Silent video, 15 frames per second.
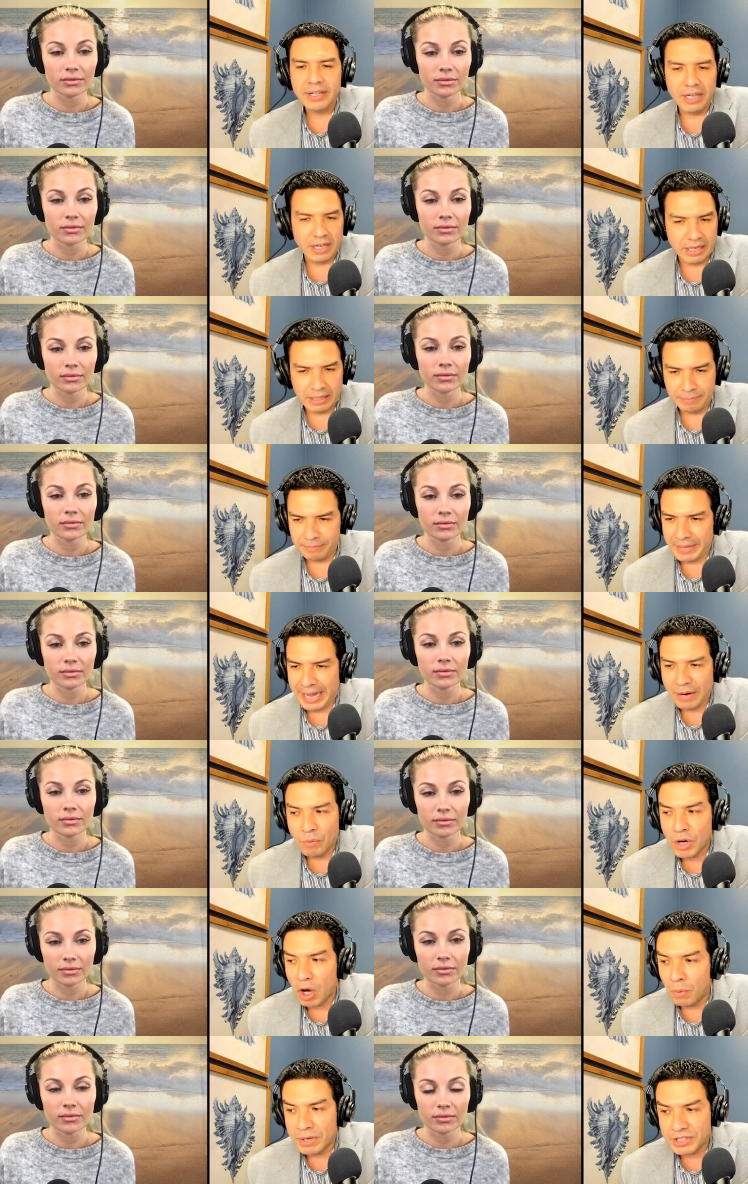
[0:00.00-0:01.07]
Speaker 1: Um, and
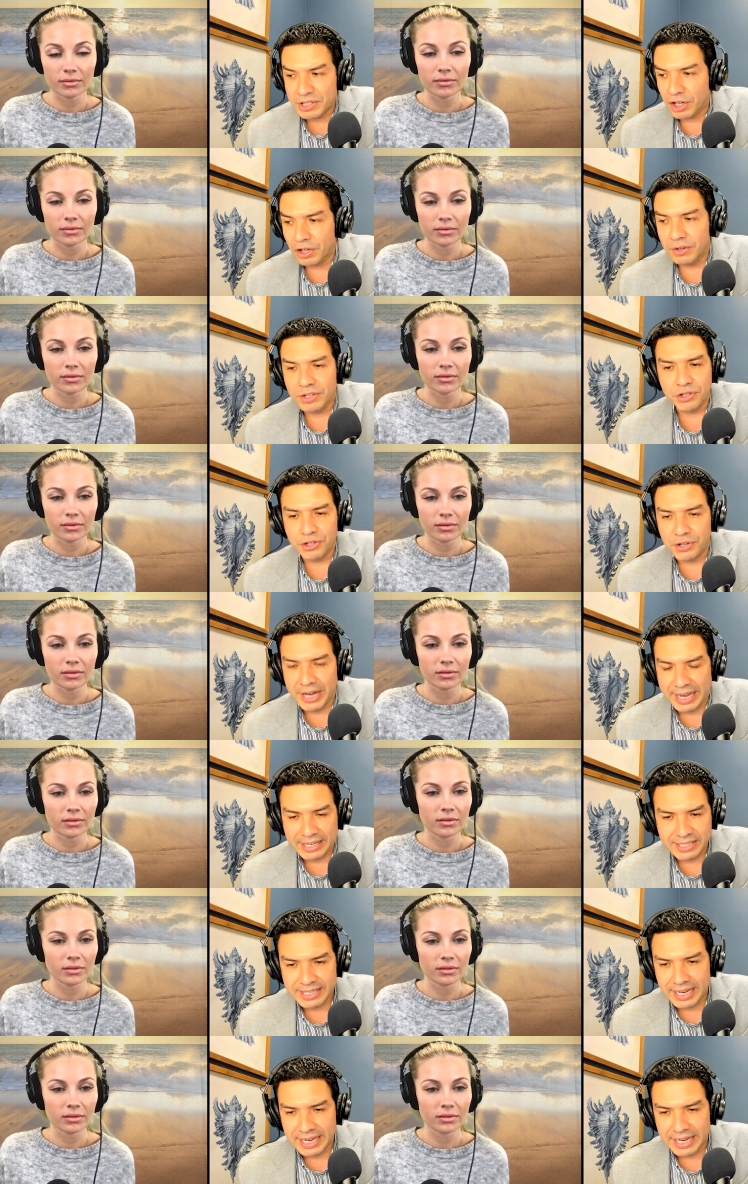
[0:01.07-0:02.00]
we always encourage to get a